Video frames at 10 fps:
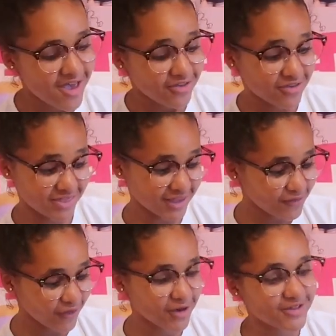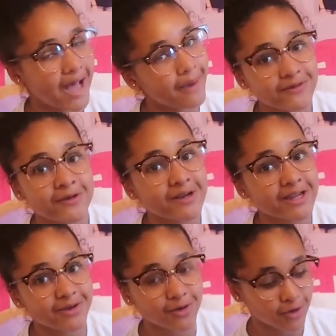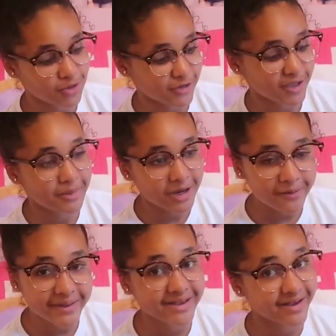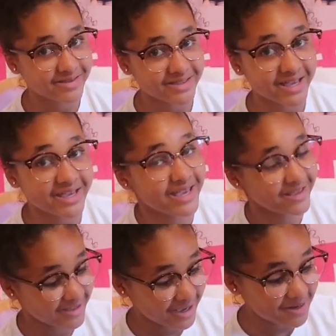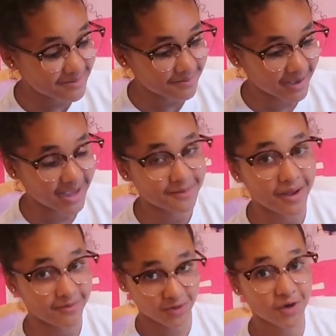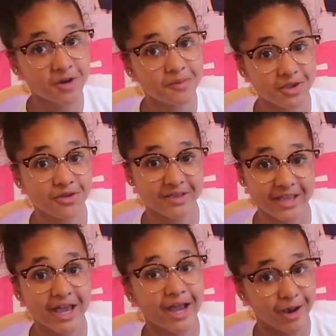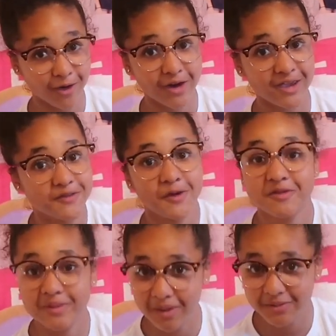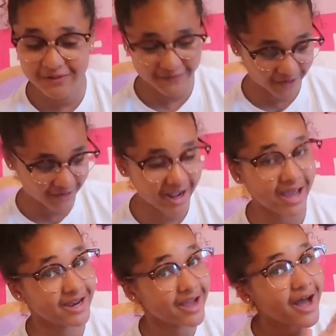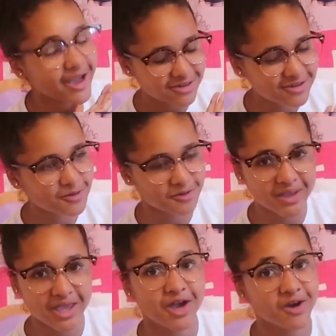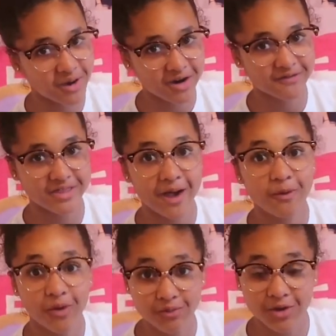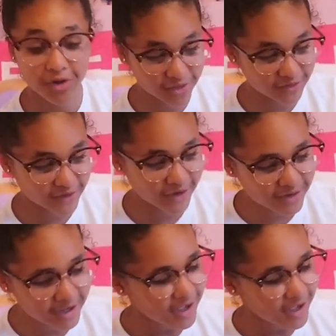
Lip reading: So this phone is absolutely gorgeous. I'm a little bit gutted that it isn't going to be mine, but I'm still going to be using it a lot even though it's my mum's phone, and I just was making her aware of that when we got the phone.